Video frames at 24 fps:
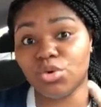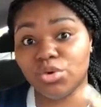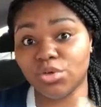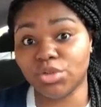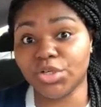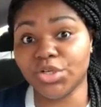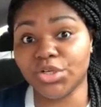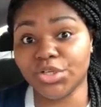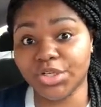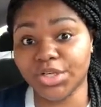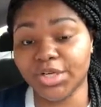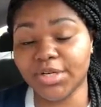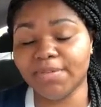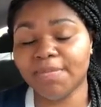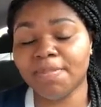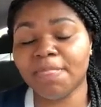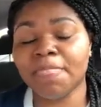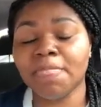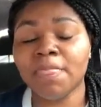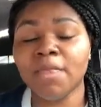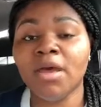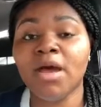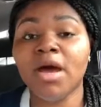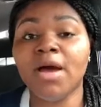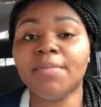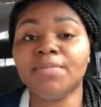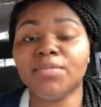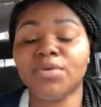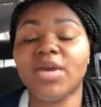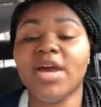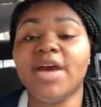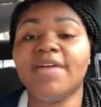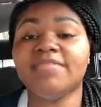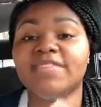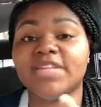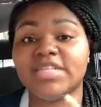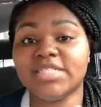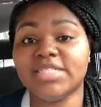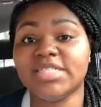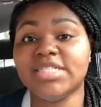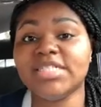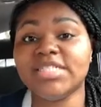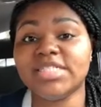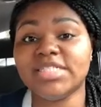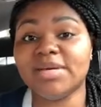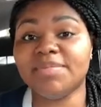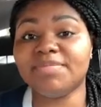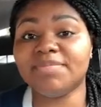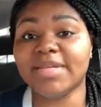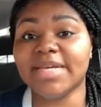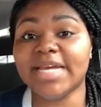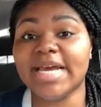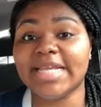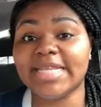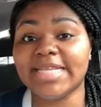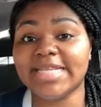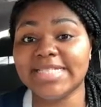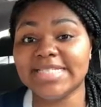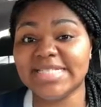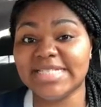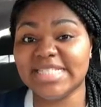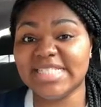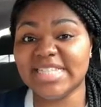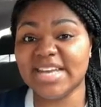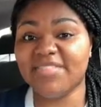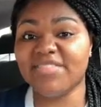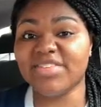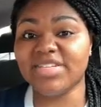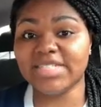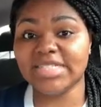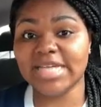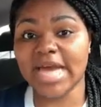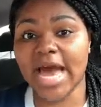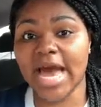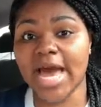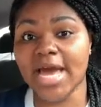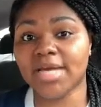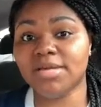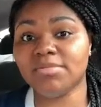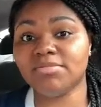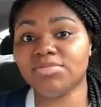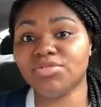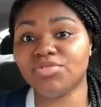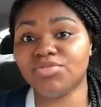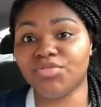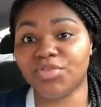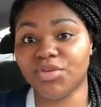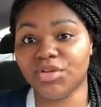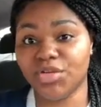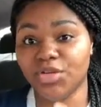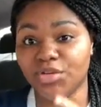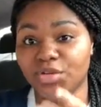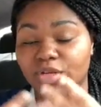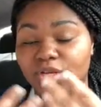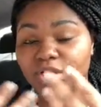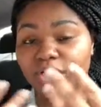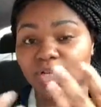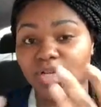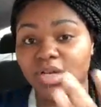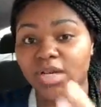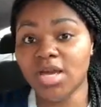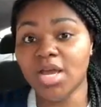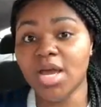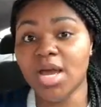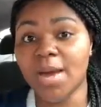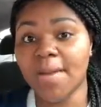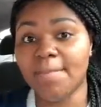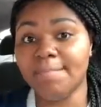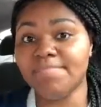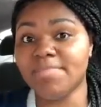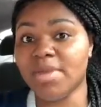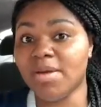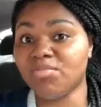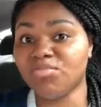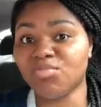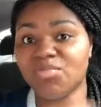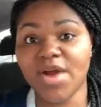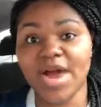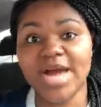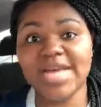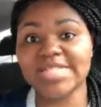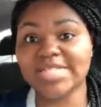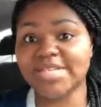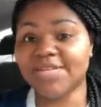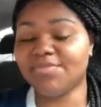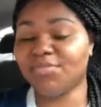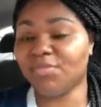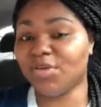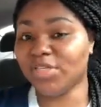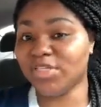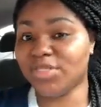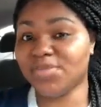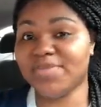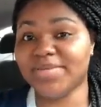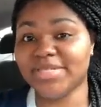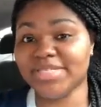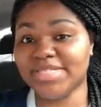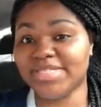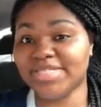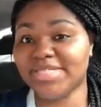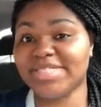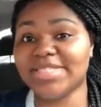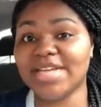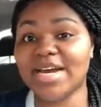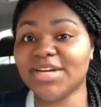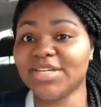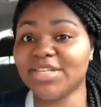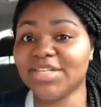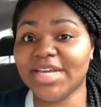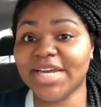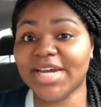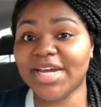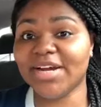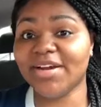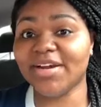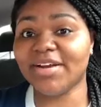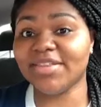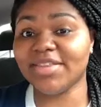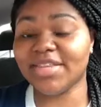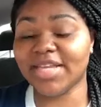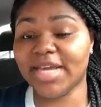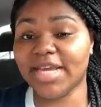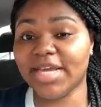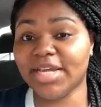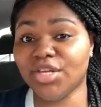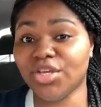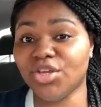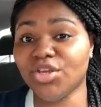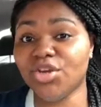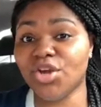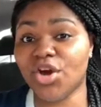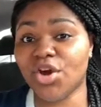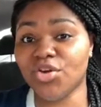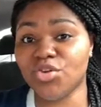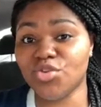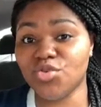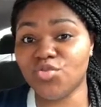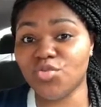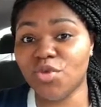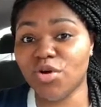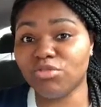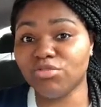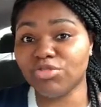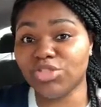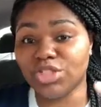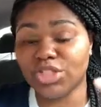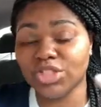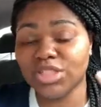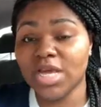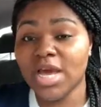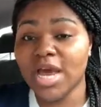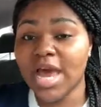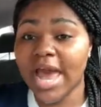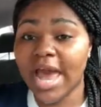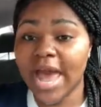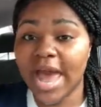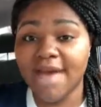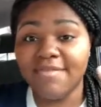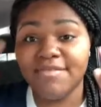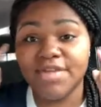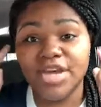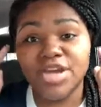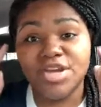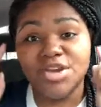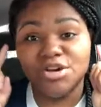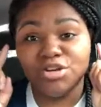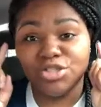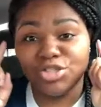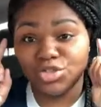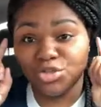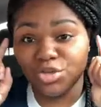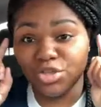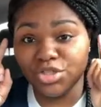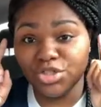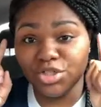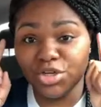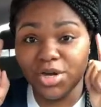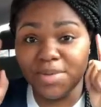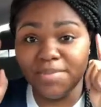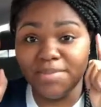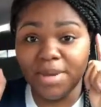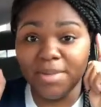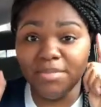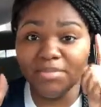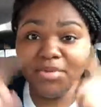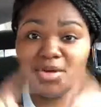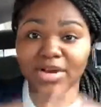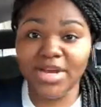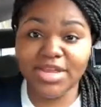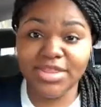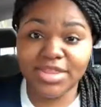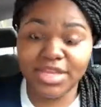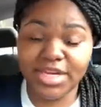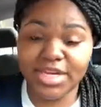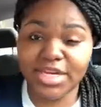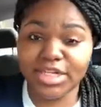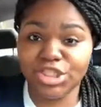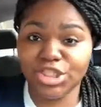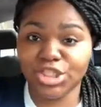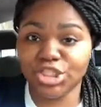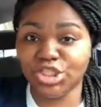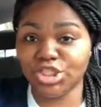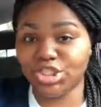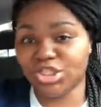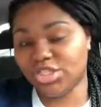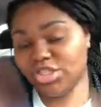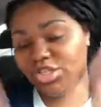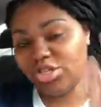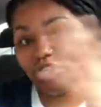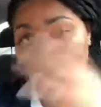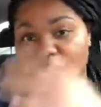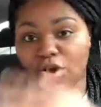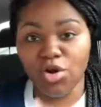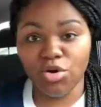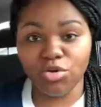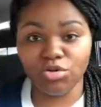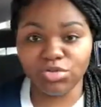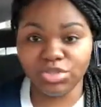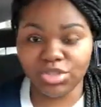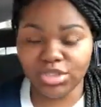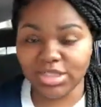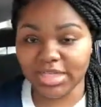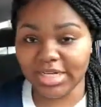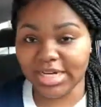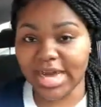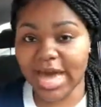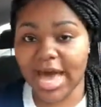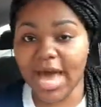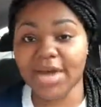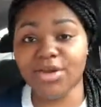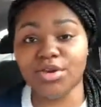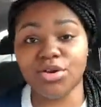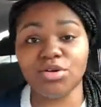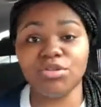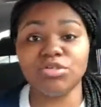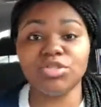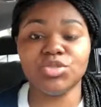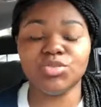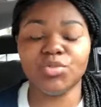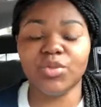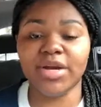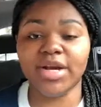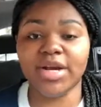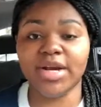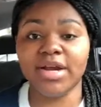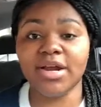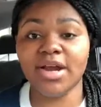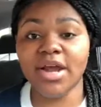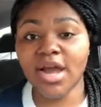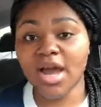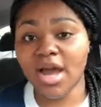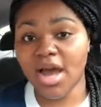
learner, you have to see something at least 7 times for you to memorize it, for it to be stuck there. And then, you won't just have it in your short-term memory and then it just goes to God knows where.